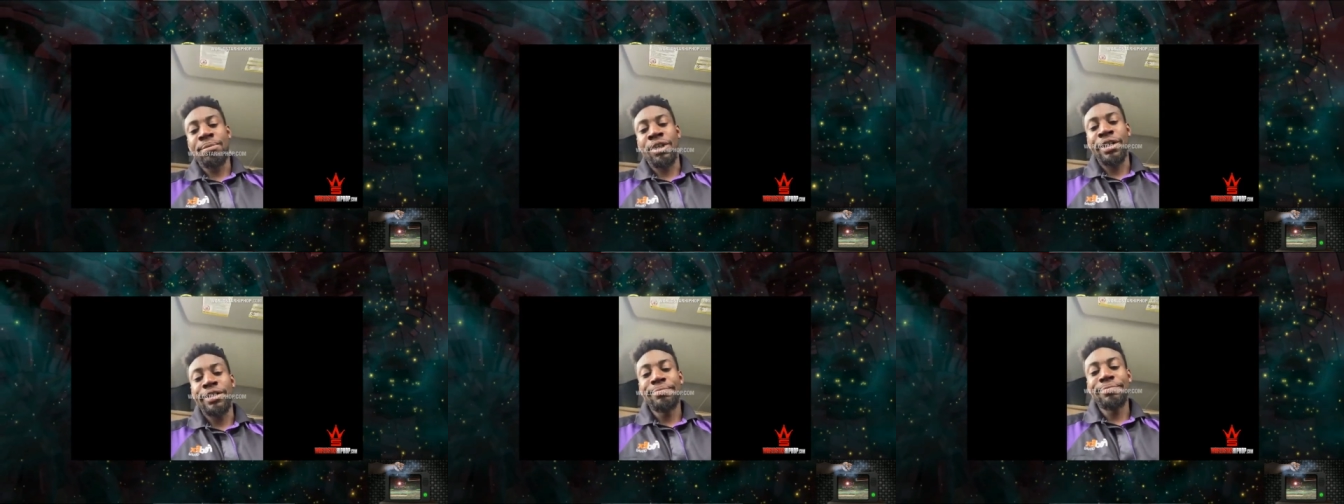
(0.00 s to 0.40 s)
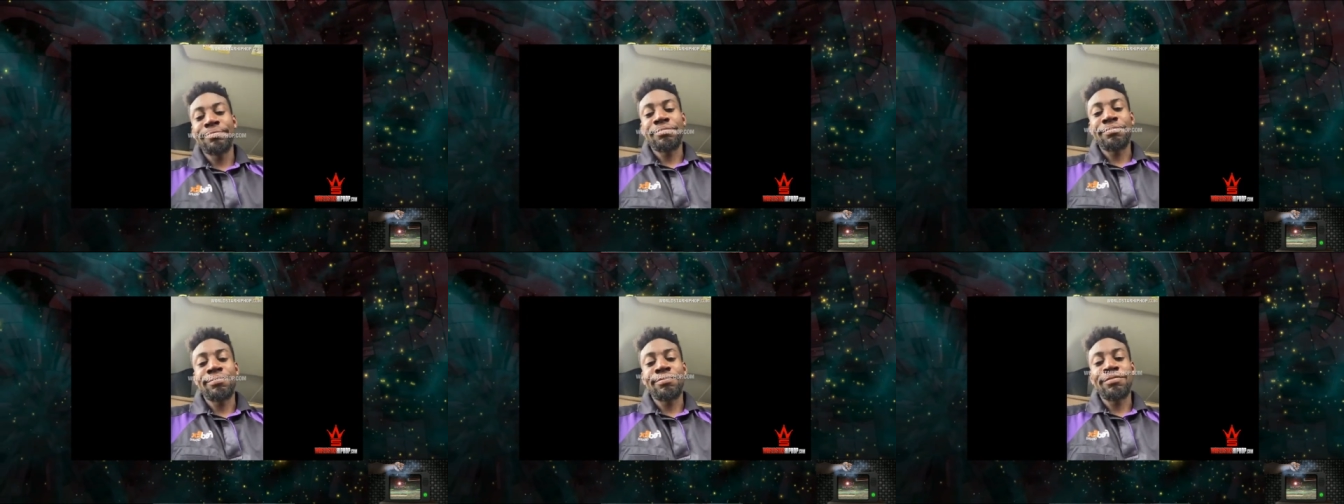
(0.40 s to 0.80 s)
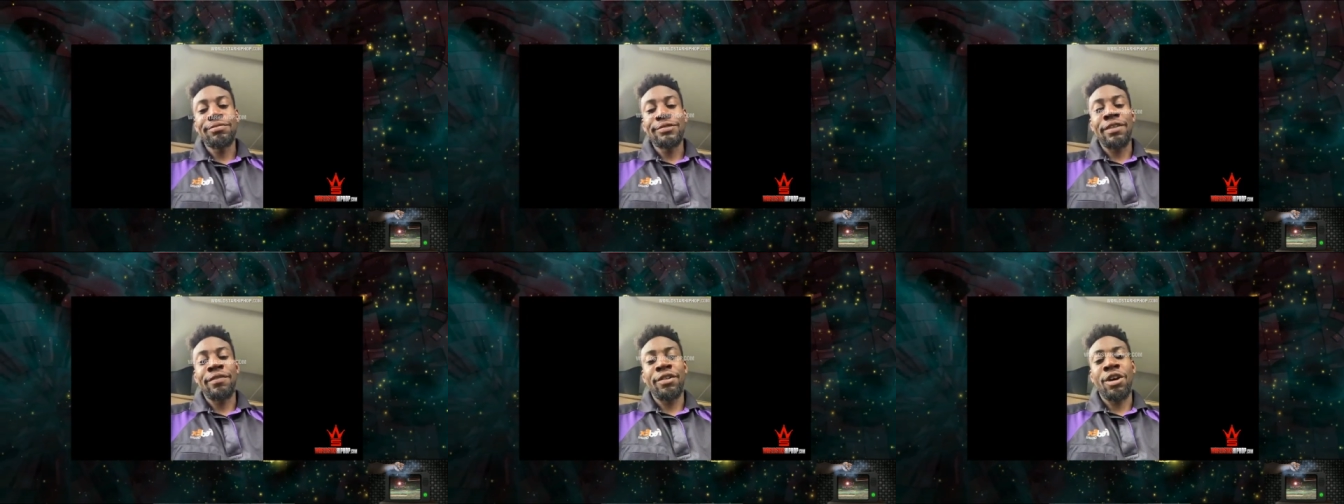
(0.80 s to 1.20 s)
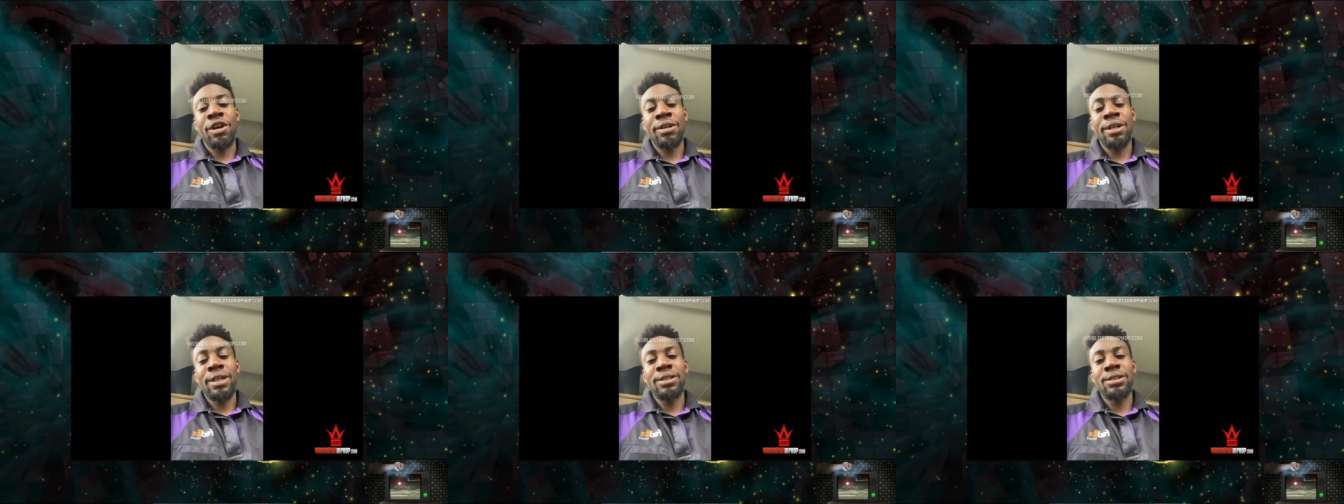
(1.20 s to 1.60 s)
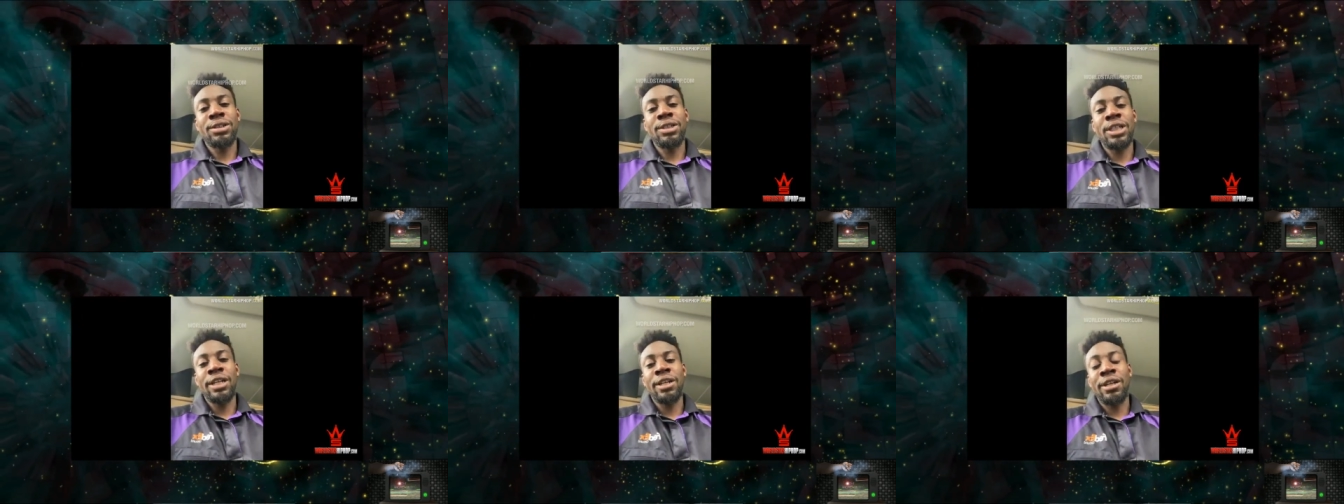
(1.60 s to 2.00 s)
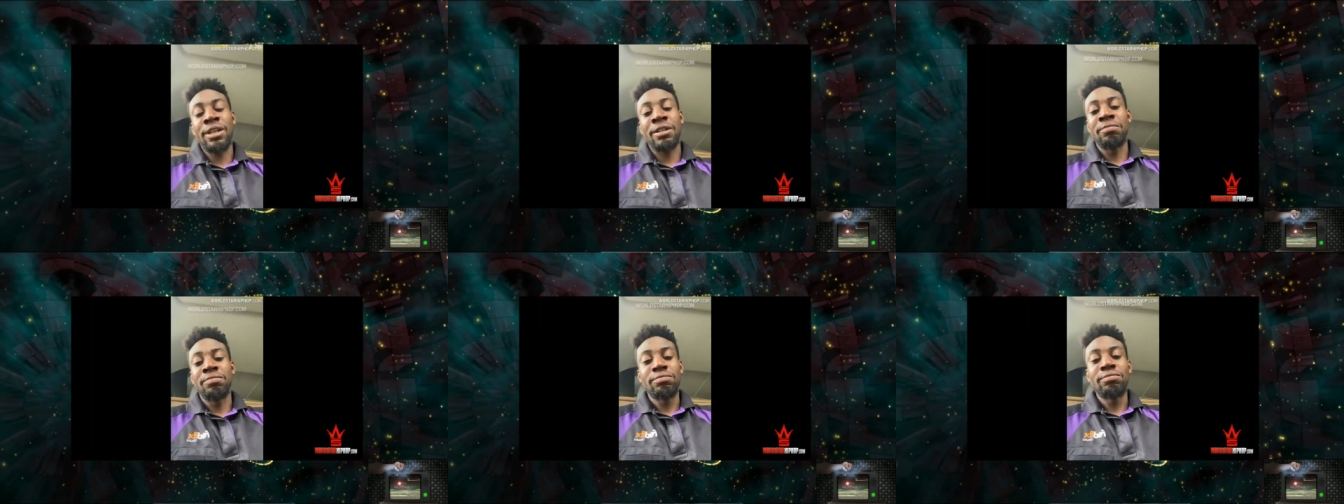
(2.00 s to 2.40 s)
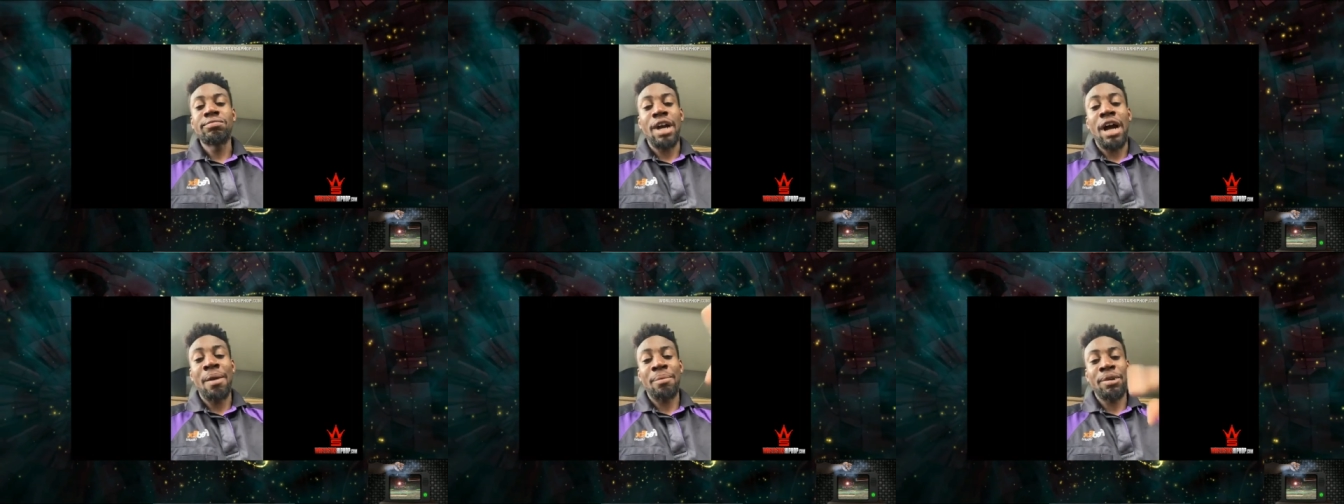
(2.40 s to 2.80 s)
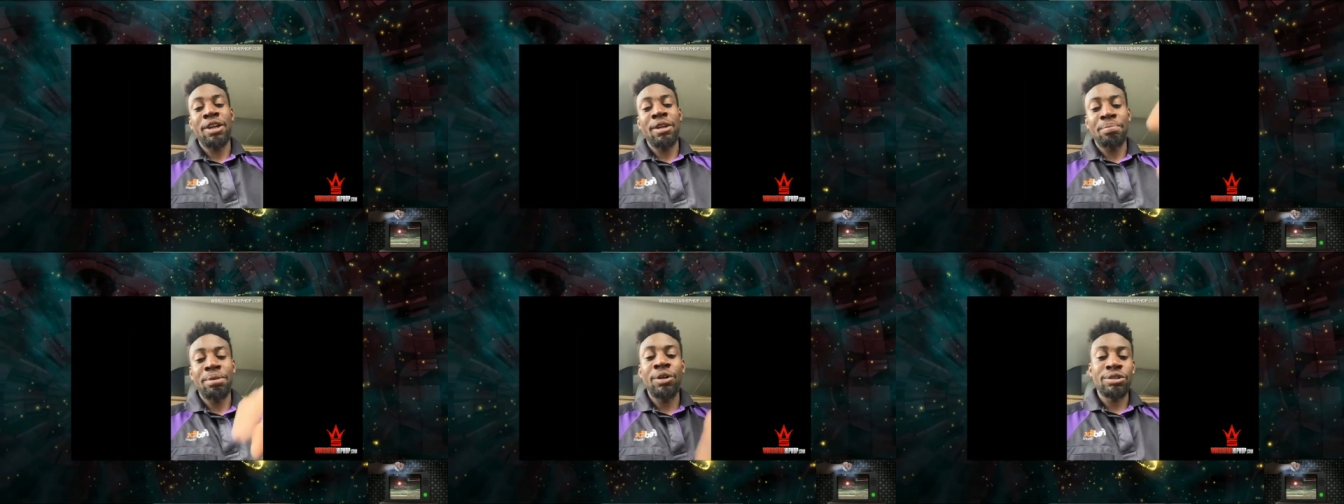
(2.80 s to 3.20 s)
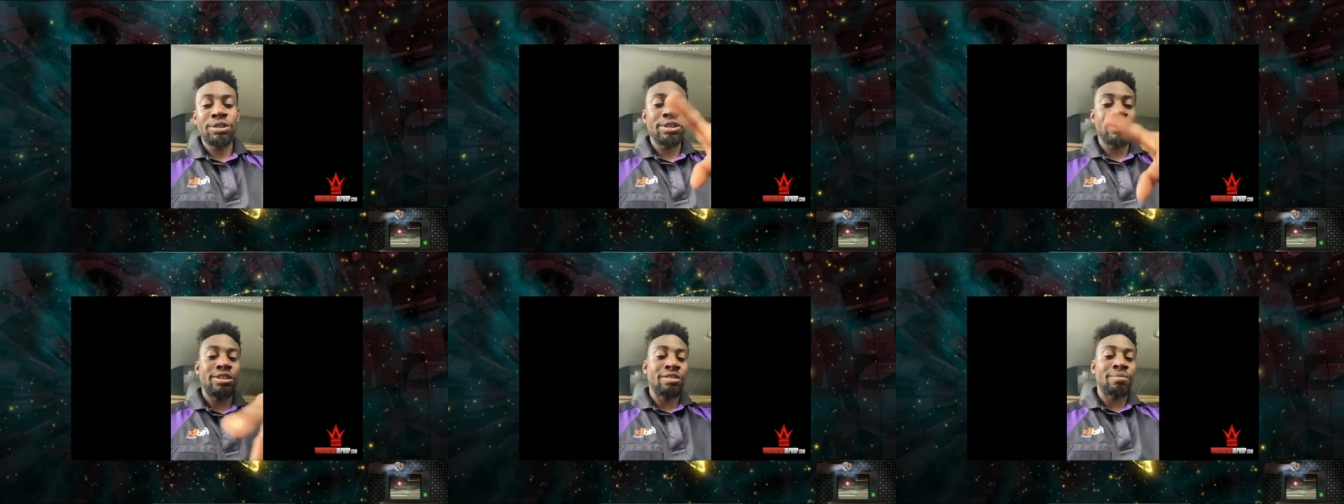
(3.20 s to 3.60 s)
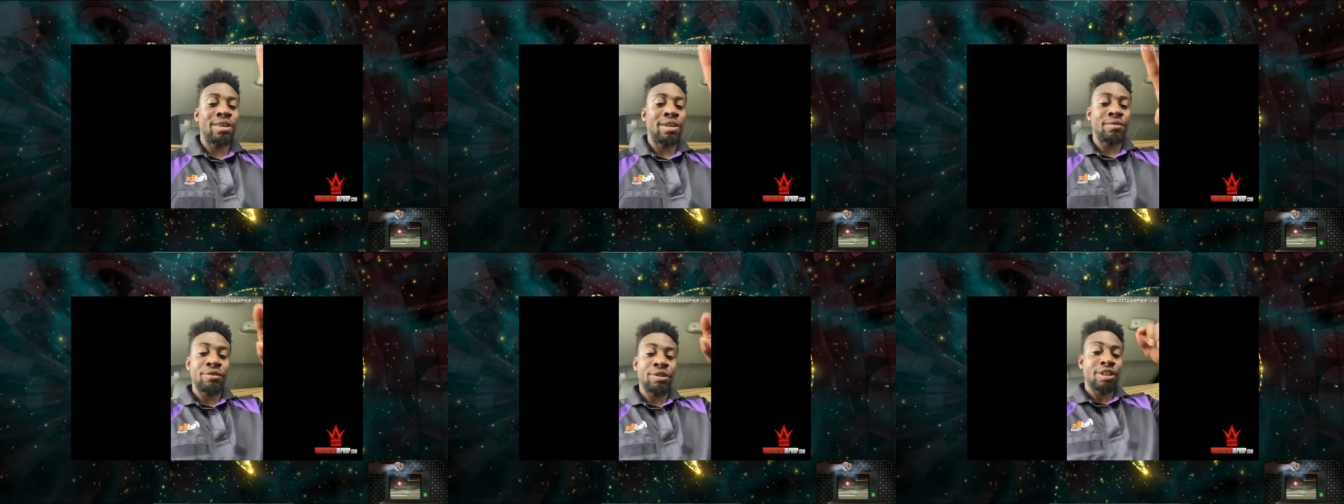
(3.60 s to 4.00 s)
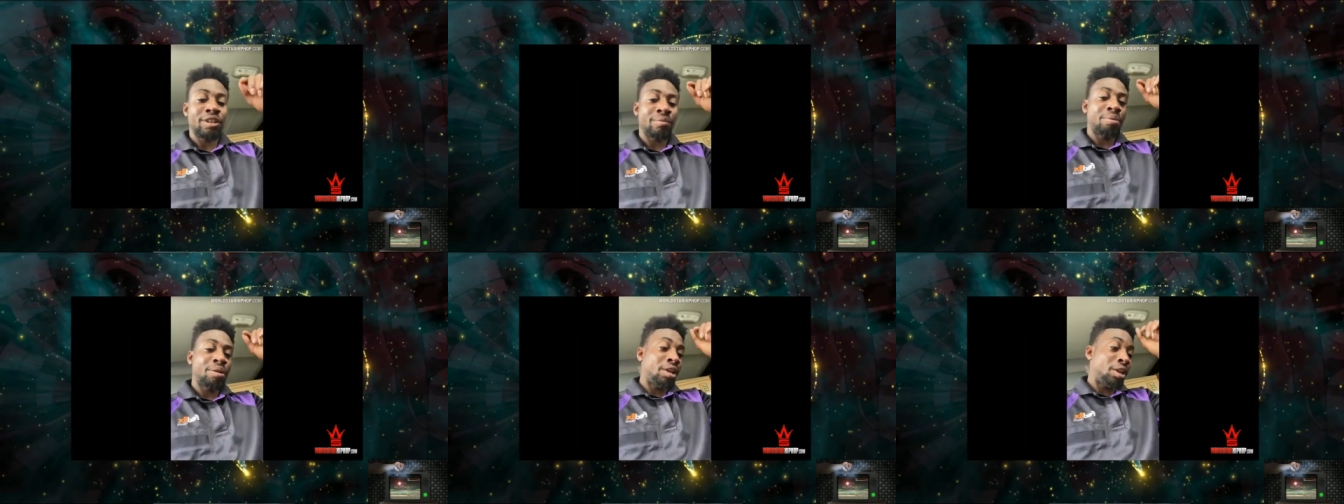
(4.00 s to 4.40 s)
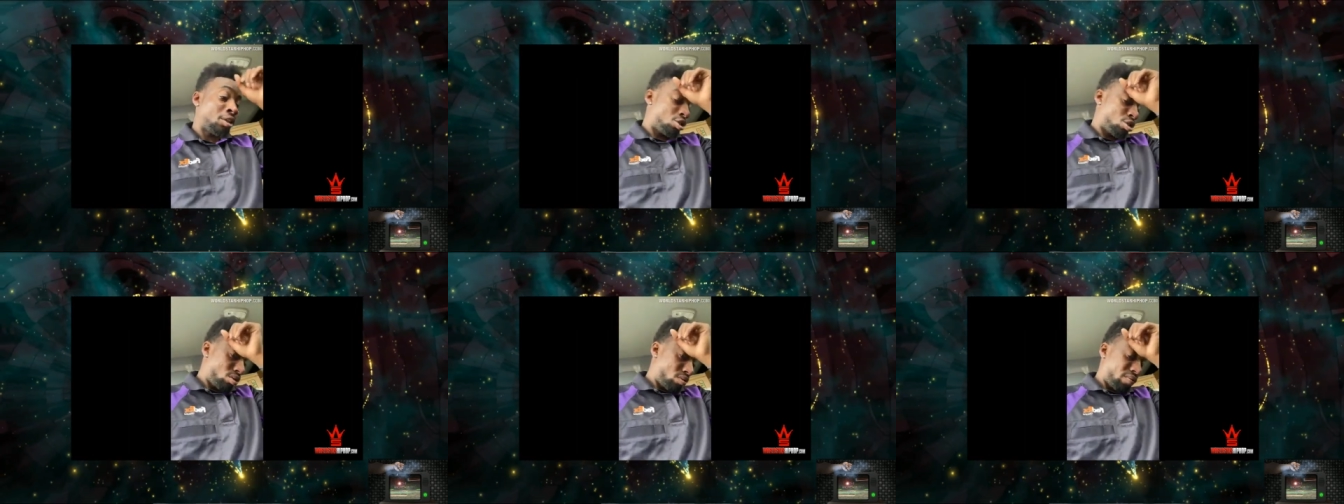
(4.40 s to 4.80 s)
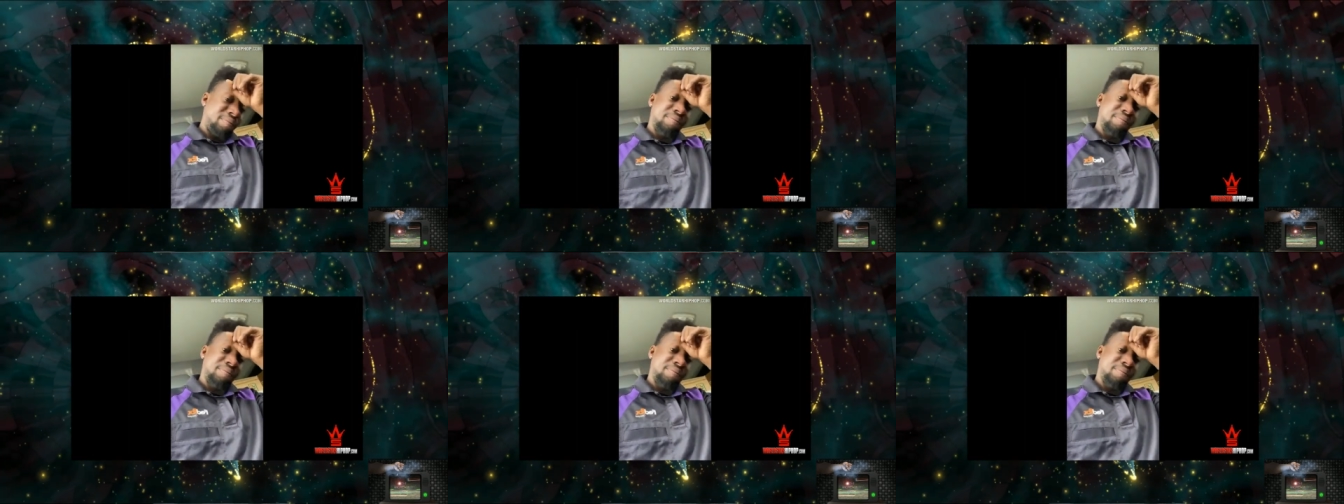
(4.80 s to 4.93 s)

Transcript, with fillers: But if y'all didn't see it, then I'm gonna post this to my fucking page.